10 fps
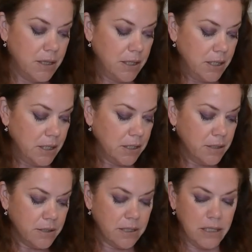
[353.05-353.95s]
The
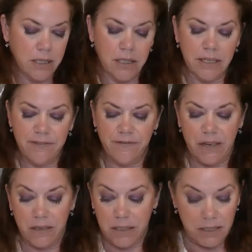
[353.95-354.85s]
other thing that I
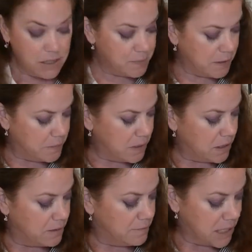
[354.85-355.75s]
found, and this might be
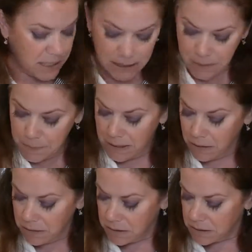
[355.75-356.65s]
a man's
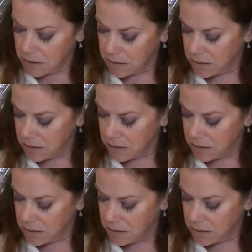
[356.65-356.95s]
belt.